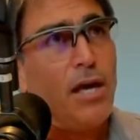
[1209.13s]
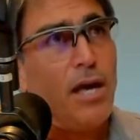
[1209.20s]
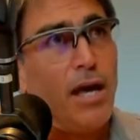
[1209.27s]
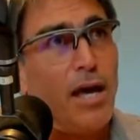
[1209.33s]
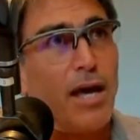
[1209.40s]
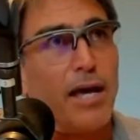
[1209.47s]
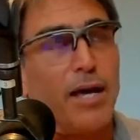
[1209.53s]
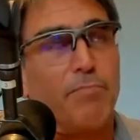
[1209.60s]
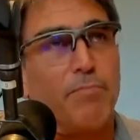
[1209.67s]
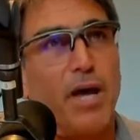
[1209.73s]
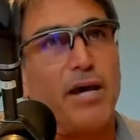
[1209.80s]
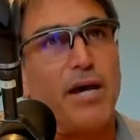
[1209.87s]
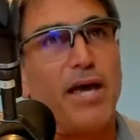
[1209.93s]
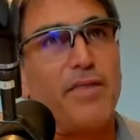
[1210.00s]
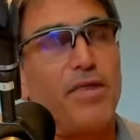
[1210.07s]

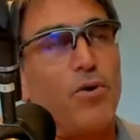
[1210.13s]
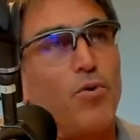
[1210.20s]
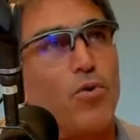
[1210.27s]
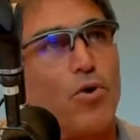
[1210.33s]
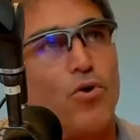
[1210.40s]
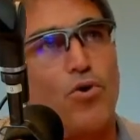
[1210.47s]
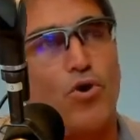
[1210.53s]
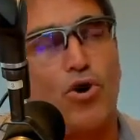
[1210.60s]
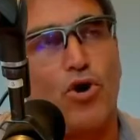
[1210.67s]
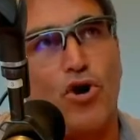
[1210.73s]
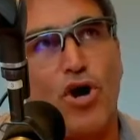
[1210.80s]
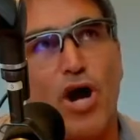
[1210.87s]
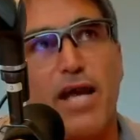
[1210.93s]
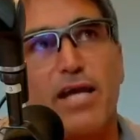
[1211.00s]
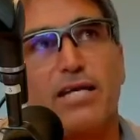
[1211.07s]
another
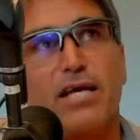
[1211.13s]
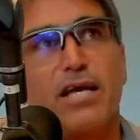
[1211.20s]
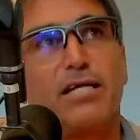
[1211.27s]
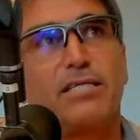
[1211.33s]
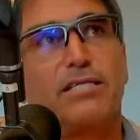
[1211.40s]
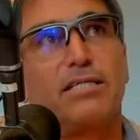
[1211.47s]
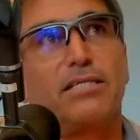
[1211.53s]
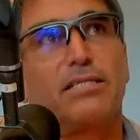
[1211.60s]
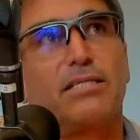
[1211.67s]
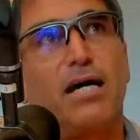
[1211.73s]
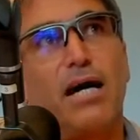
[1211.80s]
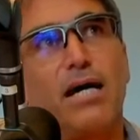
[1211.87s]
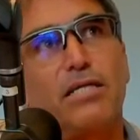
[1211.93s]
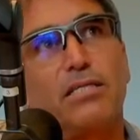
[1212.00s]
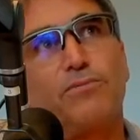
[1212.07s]
great
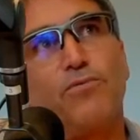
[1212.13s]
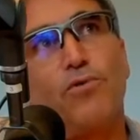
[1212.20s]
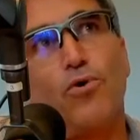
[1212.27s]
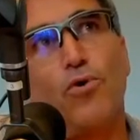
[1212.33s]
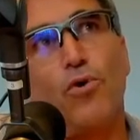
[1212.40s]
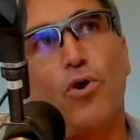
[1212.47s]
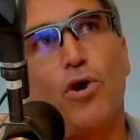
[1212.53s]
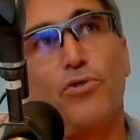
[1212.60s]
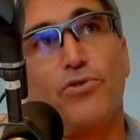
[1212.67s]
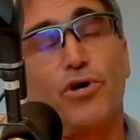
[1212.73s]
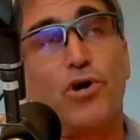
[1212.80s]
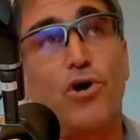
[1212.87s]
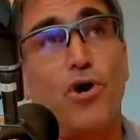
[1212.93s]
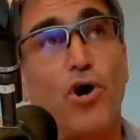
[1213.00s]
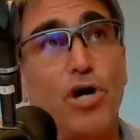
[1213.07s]
exercise for on the
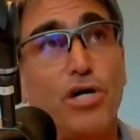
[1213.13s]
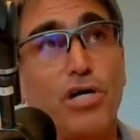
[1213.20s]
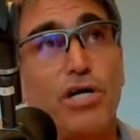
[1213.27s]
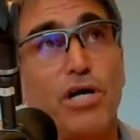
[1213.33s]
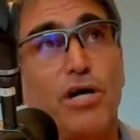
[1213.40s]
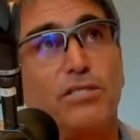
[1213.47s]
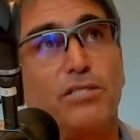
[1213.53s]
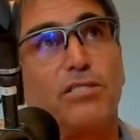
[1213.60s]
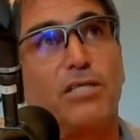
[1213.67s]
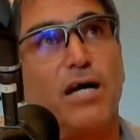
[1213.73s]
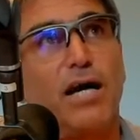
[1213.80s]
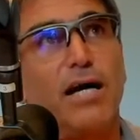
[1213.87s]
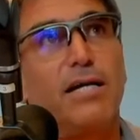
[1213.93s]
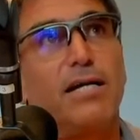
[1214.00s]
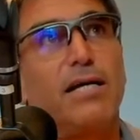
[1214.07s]
cardio
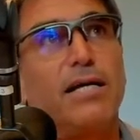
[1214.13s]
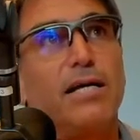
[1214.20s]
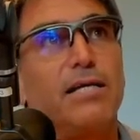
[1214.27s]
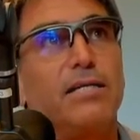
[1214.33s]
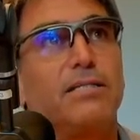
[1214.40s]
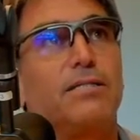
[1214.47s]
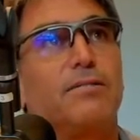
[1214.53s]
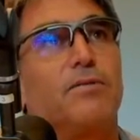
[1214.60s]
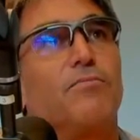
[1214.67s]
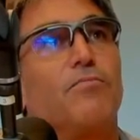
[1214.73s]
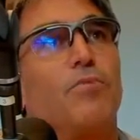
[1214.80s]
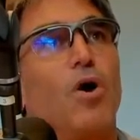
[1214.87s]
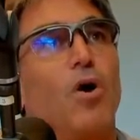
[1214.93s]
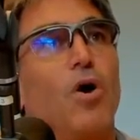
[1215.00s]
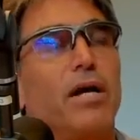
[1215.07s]
side is
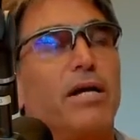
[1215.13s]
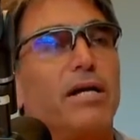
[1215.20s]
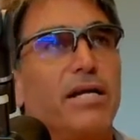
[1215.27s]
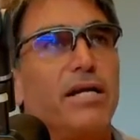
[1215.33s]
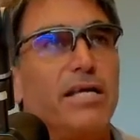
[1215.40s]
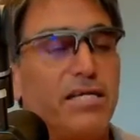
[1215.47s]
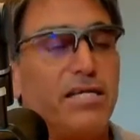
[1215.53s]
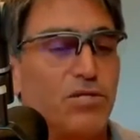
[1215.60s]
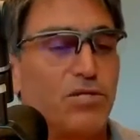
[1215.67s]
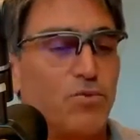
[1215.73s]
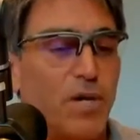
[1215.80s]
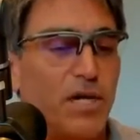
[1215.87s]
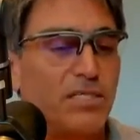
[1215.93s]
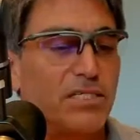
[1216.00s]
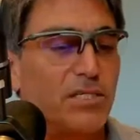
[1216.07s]
at least
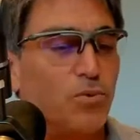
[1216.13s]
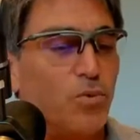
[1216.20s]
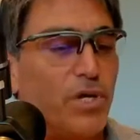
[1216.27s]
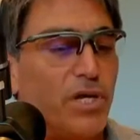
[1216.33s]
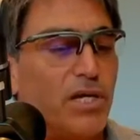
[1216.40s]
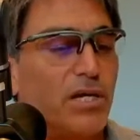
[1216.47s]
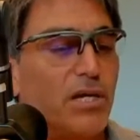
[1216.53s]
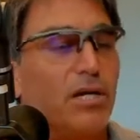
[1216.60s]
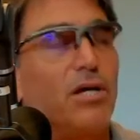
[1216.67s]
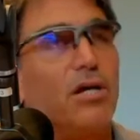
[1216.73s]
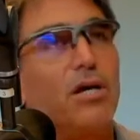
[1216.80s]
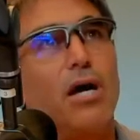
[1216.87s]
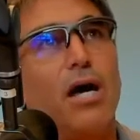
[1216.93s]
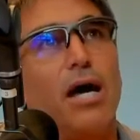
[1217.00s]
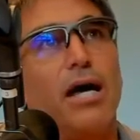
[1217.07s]
once a week
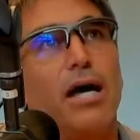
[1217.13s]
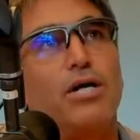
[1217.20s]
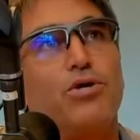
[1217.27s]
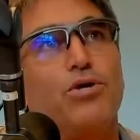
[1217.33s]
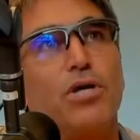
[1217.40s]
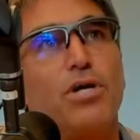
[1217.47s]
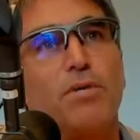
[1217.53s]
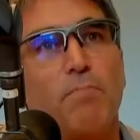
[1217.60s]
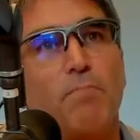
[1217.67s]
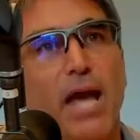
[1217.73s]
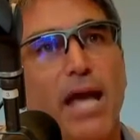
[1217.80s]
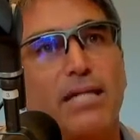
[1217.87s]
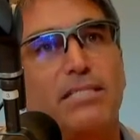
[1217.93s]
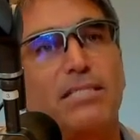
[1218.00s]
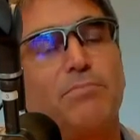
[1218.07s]
doing
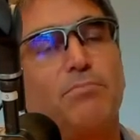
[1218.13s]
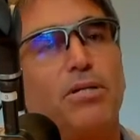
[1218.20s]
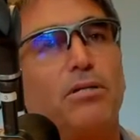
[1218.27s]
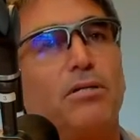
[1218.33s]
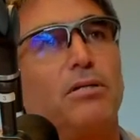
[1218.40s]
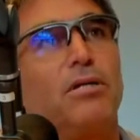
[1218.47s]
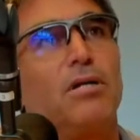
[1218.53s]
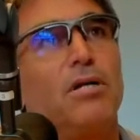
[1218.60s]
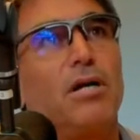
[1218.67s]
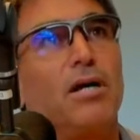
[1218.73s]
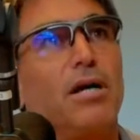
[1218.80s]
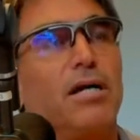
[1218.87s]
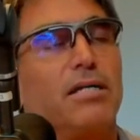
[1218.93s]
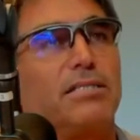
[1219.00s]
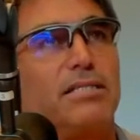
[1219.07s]
maximal
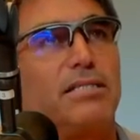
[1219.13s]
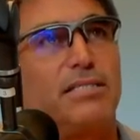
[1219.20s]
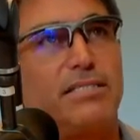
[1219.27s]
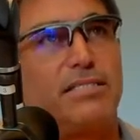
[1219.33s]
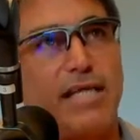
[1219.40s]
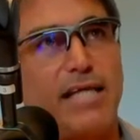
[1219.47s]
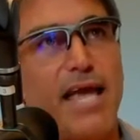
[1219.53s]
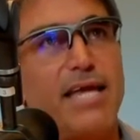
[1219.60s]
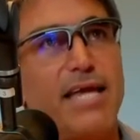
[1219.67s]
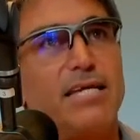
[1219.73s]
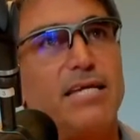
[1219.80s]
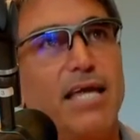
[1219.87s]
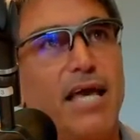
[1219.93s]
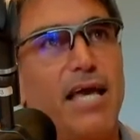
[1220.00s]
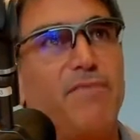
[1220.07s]
sustained
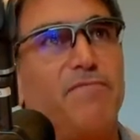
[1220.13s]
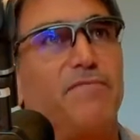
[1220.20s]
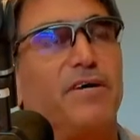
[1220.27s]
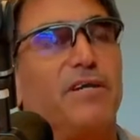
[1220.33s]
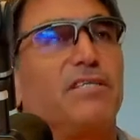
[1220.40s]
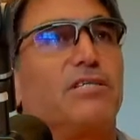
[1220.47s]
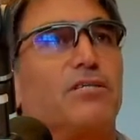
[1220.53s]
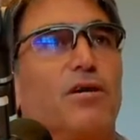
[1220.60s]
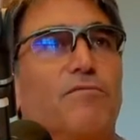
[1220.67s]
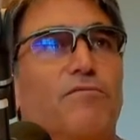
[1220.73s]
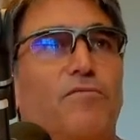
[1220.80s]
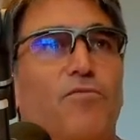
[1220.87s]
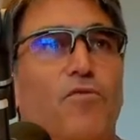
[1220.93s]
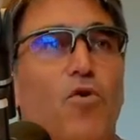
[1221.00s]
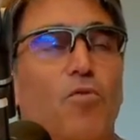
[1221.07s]
efforts of
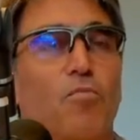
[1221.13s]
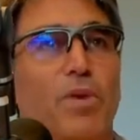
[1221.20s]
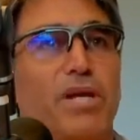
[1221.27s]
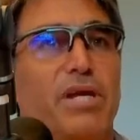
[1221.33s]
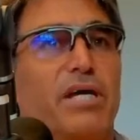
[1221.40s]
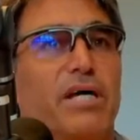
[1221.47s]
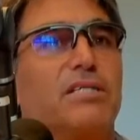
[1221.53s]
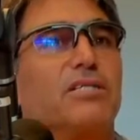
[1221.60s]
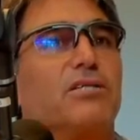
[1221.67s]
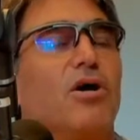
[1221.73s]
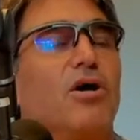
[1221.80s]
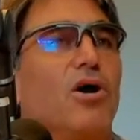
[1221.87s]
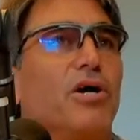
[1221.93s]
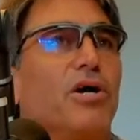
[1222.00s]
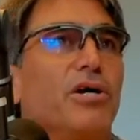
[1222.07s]
4 minutes
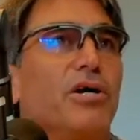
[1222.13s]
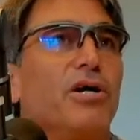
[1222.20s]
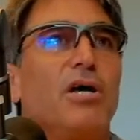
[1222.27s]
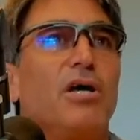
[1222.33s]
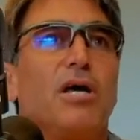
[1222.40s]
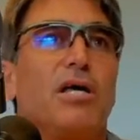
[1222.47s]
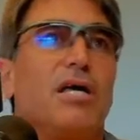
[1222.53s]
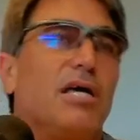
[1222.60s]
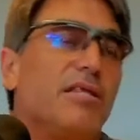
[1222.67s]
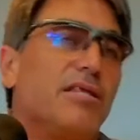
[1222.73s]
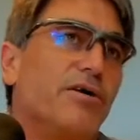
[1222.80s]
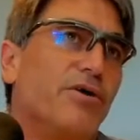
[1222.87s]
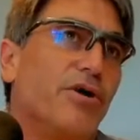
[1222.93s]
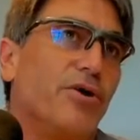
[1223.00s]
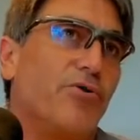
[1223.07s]
on
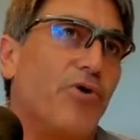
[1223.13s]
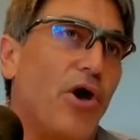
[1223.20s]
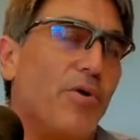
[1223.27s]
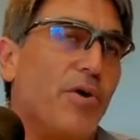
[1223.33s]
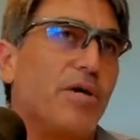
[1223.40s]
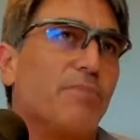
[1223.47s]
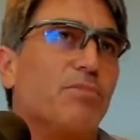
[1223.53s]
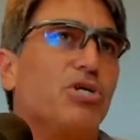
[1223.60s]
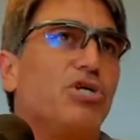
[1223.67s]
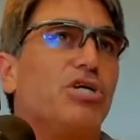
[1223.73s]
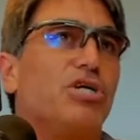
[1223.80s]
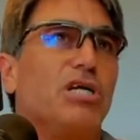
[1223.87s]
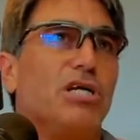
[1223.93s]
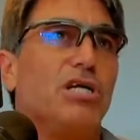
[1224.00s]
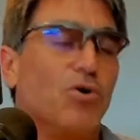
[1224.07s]
either a rowing
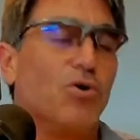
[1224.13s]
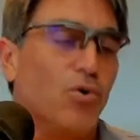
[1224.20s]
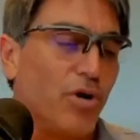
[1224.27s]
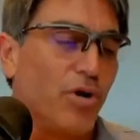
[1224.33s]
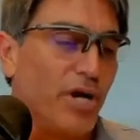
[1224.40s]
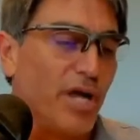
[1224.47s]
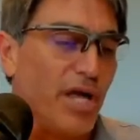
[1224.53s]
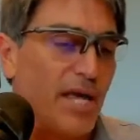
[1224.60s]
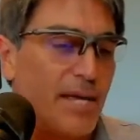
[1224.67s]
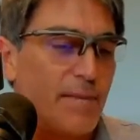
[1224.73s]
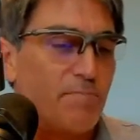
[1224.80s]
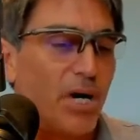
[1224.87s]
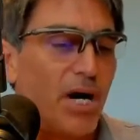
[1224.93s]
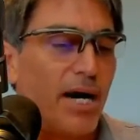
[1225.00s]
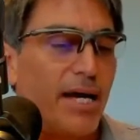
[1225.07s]
machine or an air
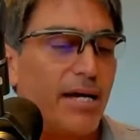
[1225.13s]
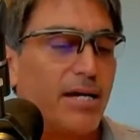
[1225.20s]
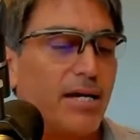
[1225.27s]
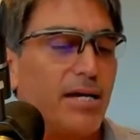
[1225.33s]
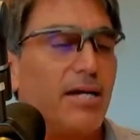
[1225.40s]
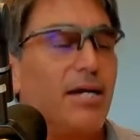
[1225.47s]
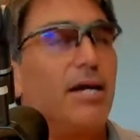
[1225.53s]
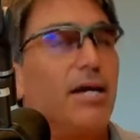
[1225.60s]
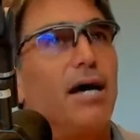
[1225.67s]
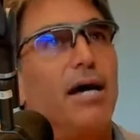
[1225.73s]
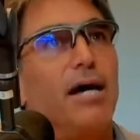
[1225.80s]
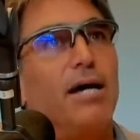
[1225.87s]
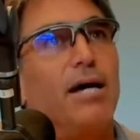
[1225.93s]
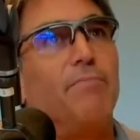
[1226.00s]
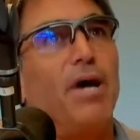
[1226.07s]
bike,
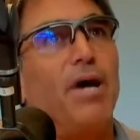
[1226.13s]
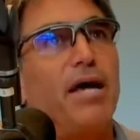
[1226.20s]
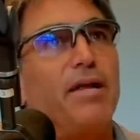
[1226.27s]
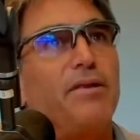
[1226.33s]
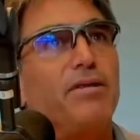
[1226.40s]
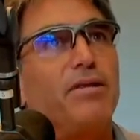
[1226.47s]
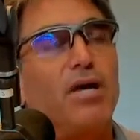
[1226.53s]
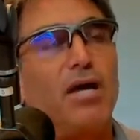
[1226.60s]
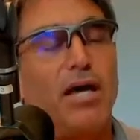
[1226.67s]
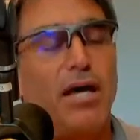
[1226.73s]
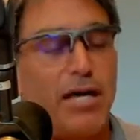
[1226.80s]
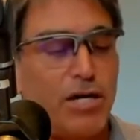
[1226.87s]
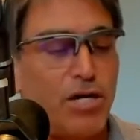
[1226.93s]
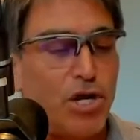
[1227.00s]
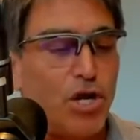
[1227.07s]
and
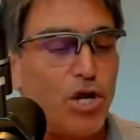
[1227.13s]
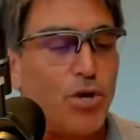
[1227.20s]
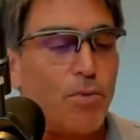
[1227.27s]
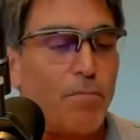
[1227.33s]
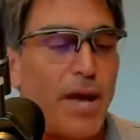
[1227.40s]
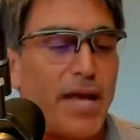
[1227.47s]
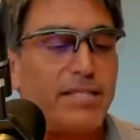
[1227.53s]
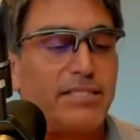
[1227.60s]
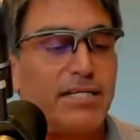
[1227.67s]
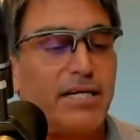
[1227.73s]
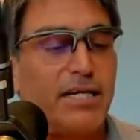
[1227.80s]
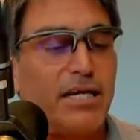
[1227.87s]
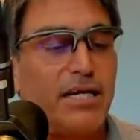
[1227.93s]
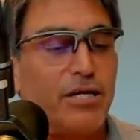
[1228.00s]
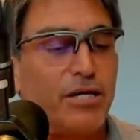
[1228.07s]

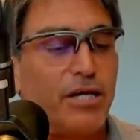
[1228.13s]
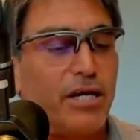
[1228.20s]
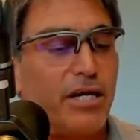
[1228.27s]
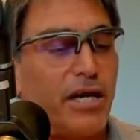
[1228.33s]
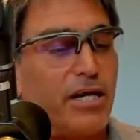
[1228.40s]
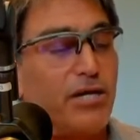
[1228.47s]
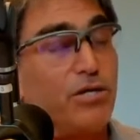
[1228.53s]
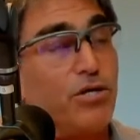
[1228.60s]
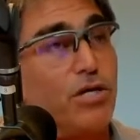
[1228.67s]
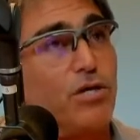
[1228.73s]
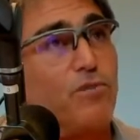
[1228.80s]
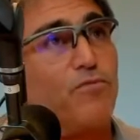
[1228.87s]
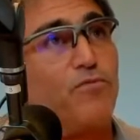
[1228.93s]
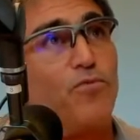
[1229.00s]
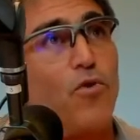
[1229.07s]
basically looking at doing
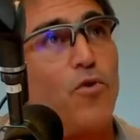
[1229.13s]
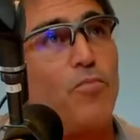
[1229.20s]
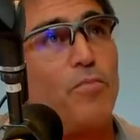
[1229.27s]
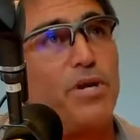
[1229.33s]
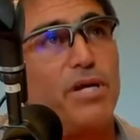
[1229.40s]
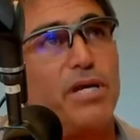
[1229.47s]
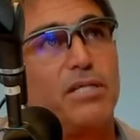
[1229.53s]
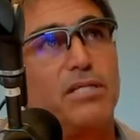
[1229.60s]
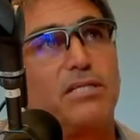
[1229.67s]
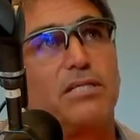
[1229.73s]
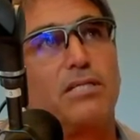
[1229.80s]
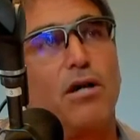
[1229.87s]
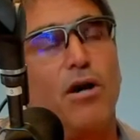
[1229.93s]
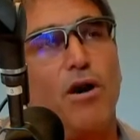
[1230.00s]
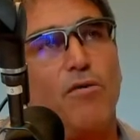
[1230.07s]
4 minutes
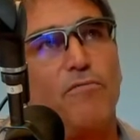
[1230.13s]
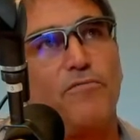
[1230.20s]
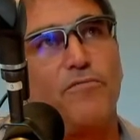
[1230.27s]
of